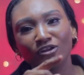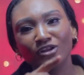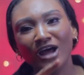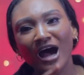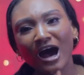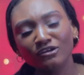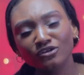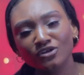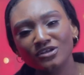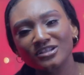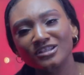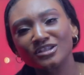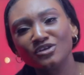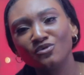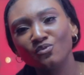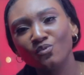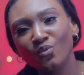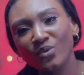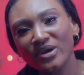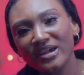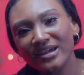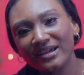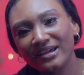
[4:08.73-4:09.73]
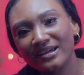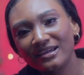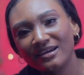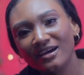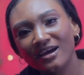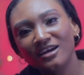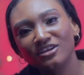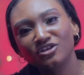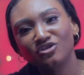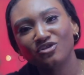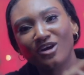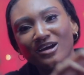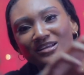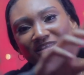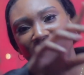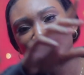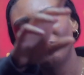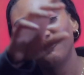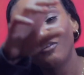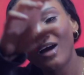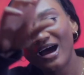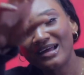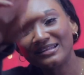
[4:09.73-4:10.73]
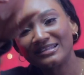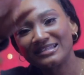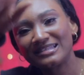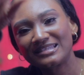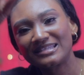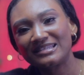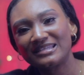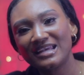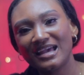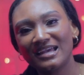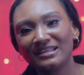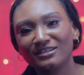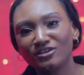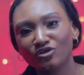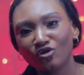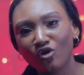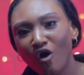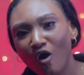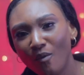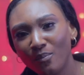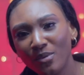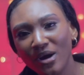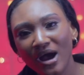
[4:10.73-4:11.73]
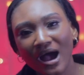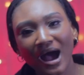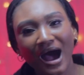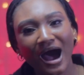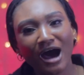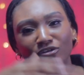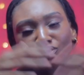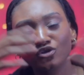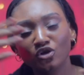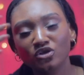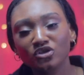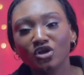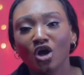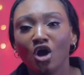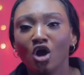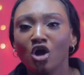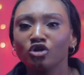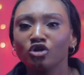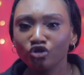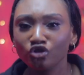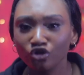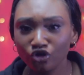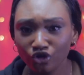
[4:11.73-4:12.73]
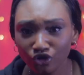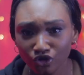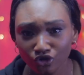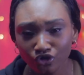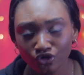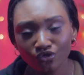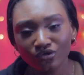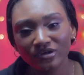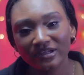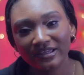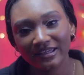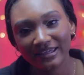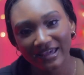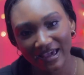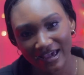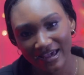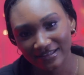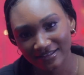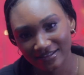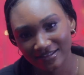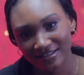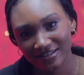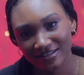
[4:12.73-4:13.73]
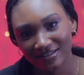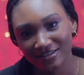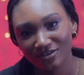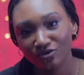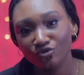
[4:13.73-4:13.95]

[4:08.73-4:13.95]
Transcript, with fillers: How does the wick transfer the scent up? How does, do you get?